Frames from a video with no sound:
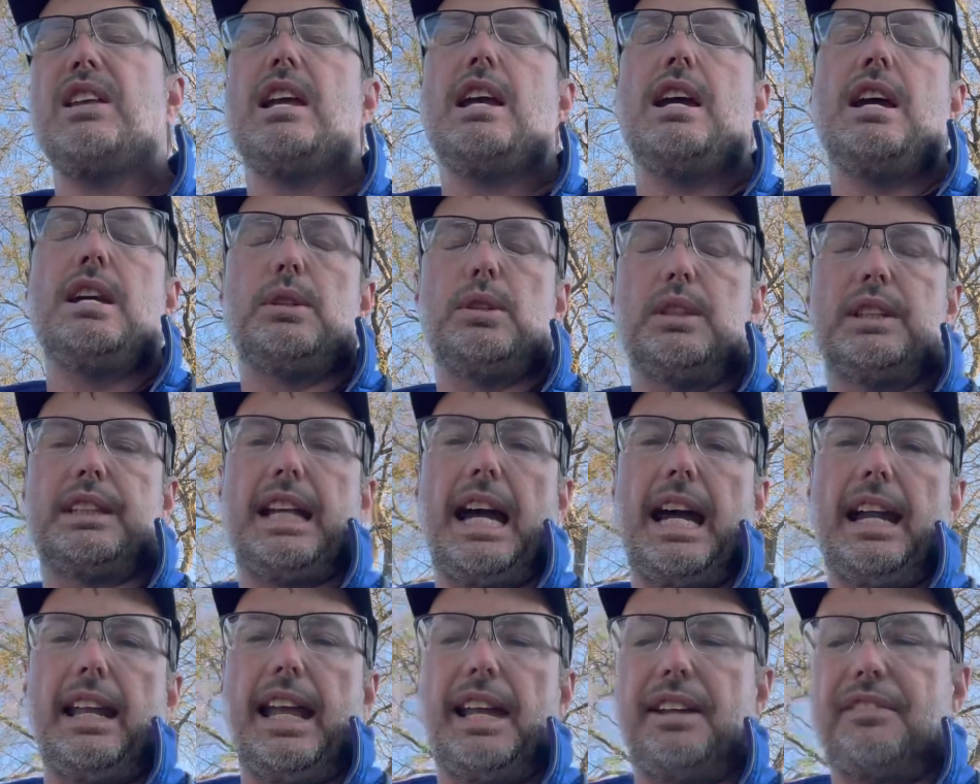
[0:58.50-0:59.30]
So it's kind
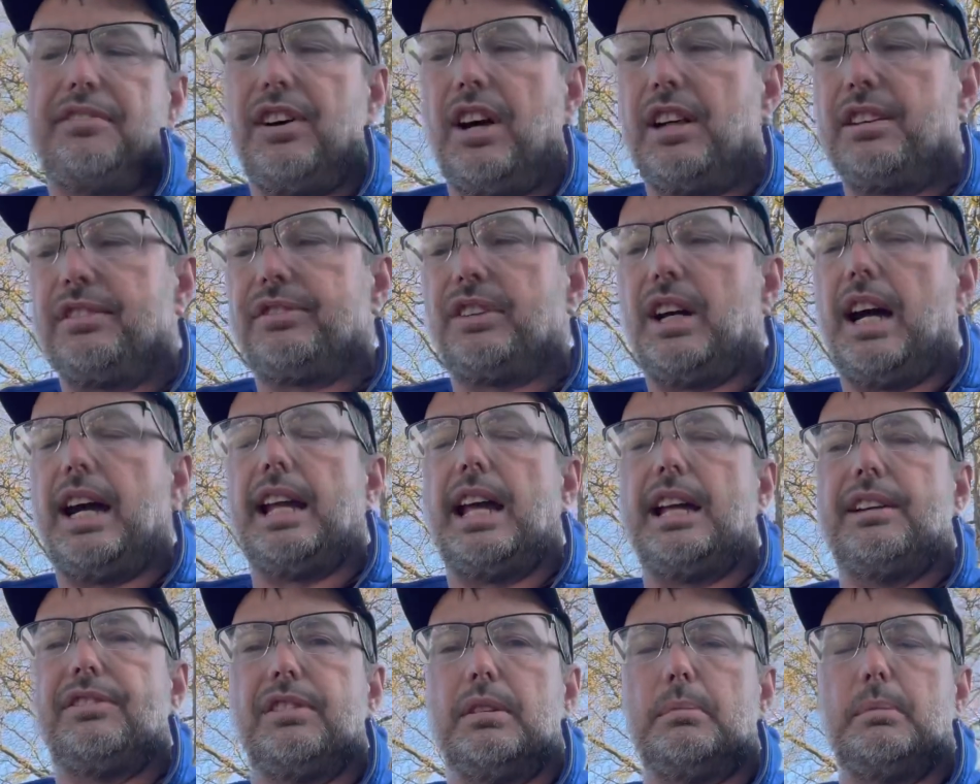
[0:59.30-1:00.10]
of like Fun
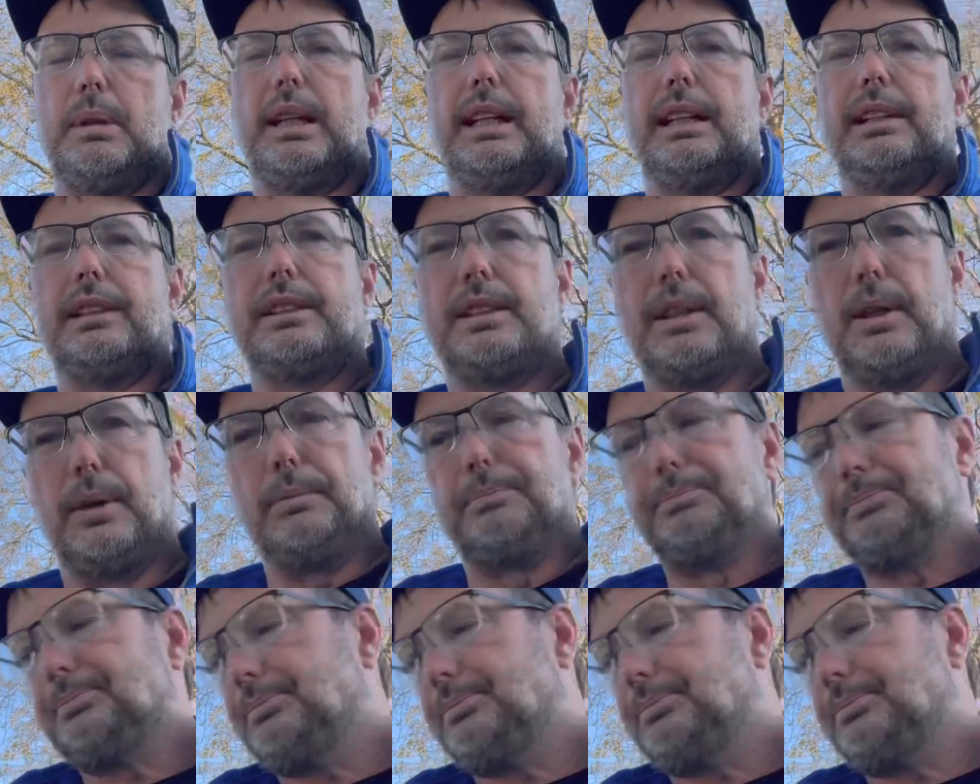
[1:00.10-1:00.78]
Friday for me. So